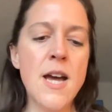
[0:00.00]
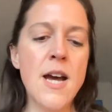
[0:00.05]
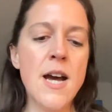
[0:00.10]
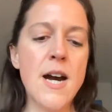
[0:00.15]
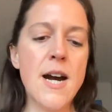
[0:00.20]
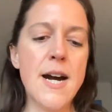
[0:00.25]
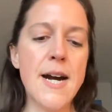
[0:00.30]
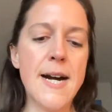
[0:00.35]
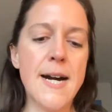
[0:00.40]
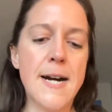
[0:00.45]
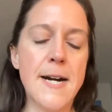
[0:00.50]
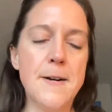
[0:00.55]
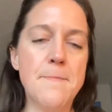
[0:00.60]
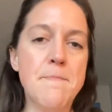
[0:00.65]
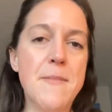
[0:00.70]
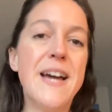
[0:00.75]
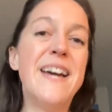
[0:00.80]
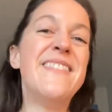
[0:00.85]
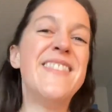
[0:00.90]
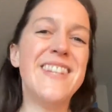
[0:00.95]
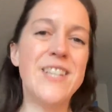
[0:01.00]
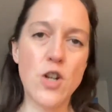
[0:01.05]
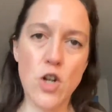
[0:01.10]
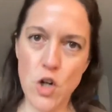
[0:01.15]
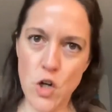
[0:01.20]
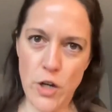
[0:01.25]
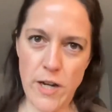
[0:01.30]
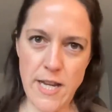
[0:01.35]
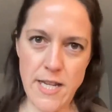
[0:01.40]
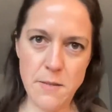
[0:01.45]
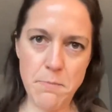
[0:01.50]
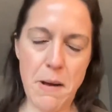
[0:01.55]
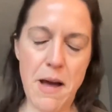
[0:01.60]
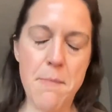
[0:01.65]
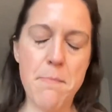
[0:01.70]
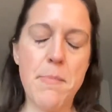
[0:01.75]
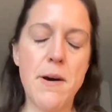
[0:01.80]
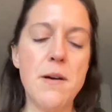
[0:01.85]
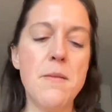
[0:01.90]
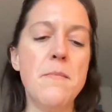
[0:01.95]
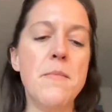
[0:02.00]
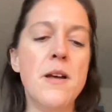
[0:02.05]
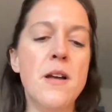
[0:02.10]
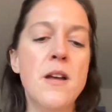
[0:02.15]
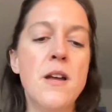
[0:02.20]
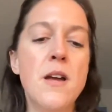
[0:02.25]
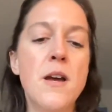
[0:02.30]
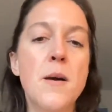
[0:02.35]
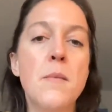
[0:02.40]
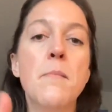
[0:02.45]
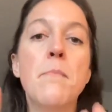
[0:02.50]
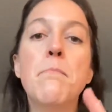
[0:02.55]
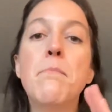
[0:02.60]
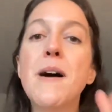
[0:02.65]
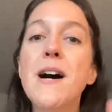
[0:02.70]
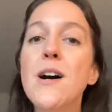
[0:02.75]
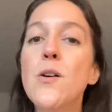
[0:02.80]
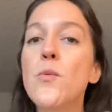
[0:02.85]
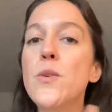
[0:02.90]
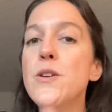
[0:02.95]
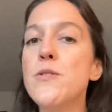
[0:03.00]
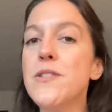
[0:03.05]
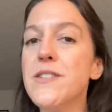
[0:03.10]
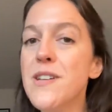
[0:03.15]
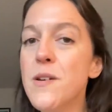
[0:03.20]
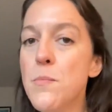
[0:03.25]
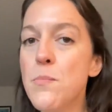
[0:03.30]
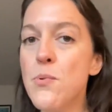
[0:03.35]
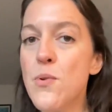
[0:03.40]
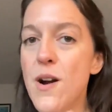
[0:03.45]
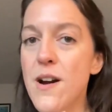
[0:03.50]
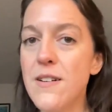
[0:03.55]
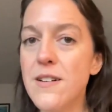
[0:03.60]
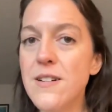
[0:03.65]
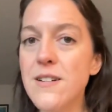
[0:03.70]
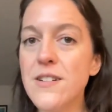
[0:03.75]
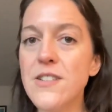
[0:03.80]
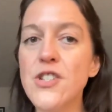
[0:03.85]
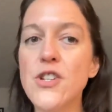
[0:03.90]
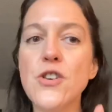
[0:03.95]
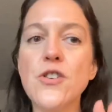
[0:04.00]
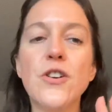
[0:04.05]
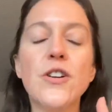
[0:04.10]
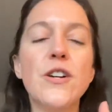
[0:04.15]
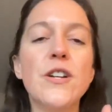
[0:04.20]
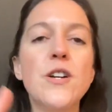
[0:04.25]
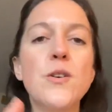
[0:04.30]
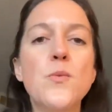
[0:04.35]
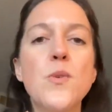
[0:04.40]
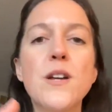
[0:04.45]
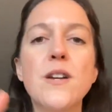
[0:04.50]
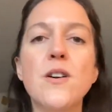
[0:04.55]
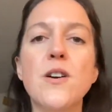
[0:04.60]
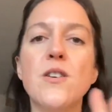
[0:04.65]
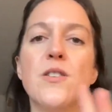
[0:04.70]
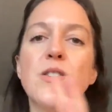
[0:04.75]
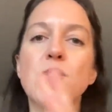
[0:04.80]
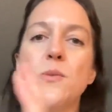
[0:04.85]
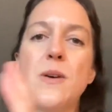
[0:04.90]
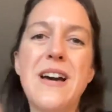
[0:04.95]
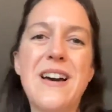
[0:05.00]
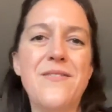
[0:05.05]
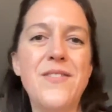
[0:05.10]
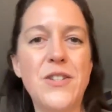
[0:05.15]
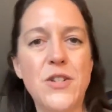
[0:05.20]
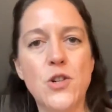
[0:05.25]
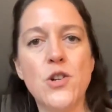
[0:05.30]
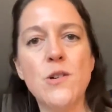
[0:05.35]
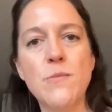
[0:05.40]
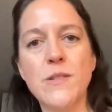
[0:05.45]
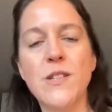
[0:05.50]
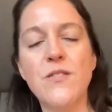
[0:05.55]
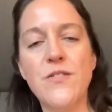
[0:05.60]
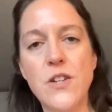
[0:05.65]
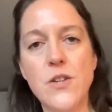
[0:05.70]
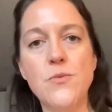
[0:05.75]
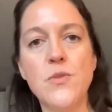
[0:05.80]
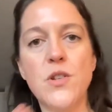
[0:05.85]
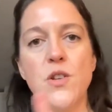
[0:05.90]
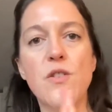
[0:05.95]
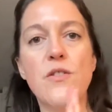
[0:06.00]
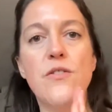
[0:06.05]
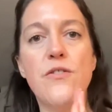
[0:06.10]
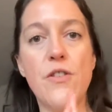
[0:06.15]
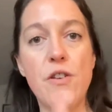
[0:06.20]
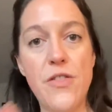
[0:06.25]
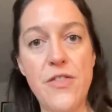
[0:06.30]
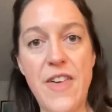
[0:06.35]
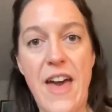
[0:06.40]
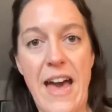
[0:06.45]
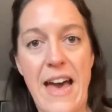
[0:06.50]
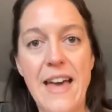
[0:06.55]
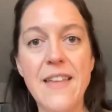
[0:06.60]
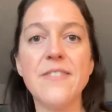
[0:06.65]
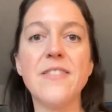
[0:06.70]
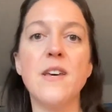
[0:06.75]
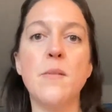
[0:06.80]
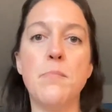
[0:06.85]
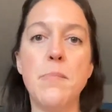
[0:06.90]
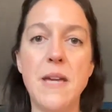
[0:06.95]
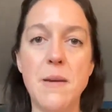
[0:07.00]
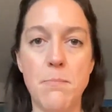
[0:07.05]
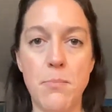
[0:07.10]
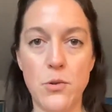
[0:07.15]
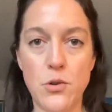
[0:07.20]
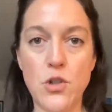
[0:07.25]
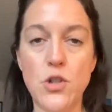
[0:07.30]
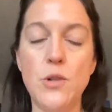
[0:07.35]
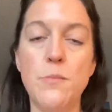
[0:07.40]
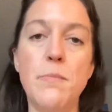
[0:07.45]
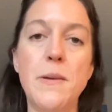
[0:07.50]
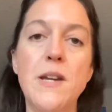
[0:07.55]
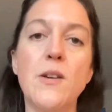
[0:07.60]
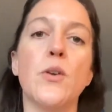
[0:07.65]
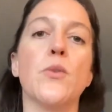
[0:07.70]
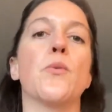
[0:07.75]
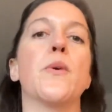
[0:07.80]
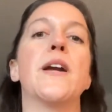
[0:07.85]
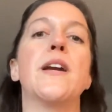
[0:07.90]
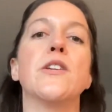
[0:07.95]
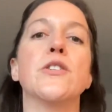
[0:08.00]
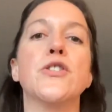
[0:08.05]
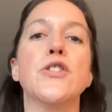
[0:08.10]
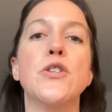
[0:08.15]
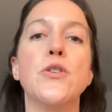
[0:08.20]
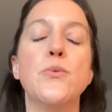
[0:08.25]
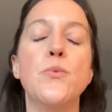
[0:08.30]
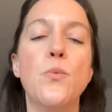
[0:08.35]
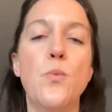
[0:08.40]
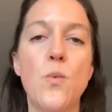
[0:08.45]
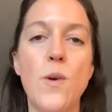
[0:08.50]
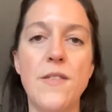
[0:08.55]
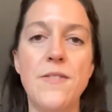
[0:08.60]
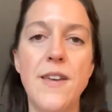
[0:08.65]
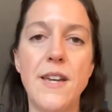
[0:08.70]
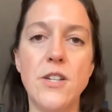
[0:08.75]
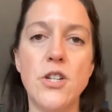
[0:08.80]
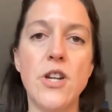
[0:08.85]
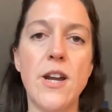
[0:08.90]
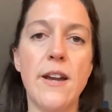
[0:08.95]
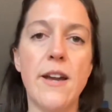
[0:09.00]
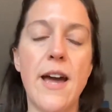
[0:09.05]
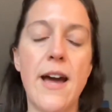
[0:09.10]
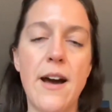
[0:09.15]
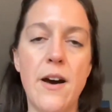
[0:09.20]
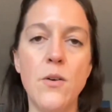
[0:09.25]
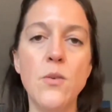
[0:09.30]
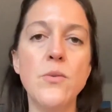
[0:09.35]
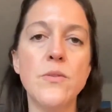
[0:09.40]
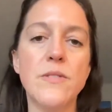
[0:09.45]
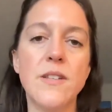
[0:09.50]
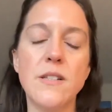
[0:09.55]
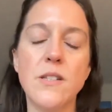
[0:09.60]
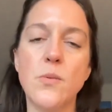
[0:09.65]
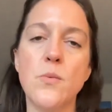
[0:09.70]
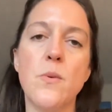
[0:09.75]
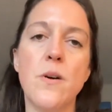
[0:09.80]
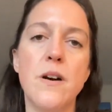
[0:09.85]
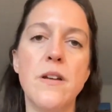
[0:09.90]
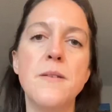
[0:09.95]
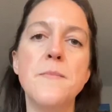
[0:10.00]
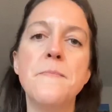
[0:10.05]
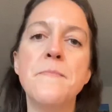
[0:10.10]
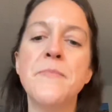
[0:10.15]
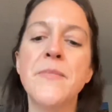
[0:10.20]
And then your cookies pop up. But when you sell products, you're going to want to also have a terms of use for that people should be agreeing to when they check out. That's one.